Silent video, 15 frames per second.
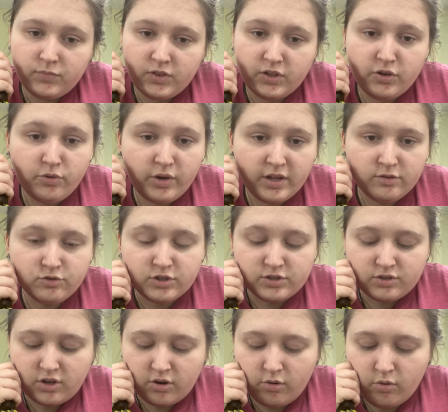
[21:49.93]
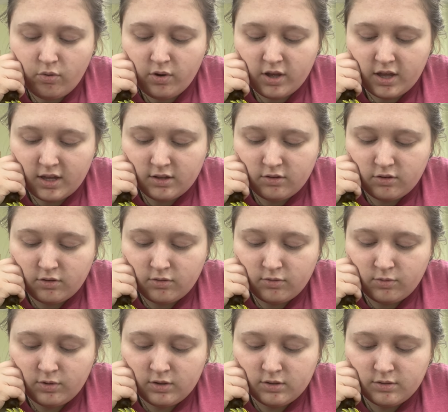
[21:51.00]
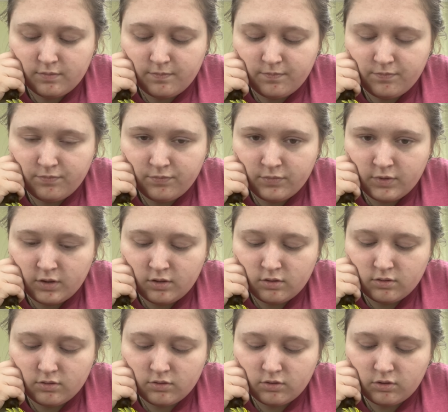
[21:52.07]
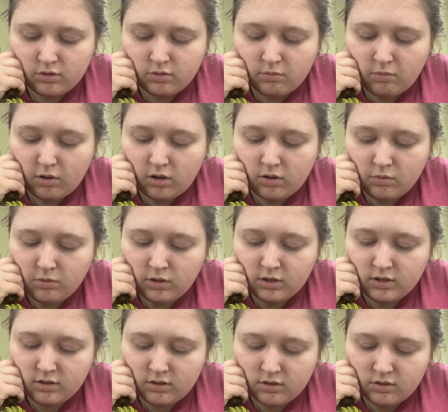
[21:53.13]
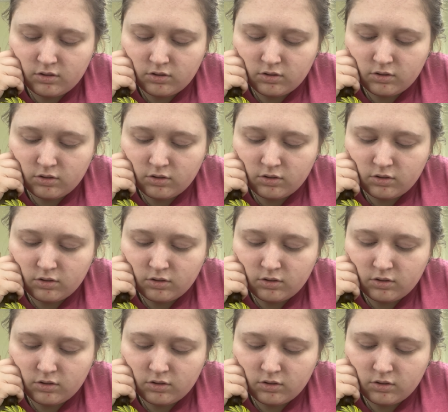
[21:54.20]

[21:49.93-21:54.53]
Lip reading: You can just go and do small ones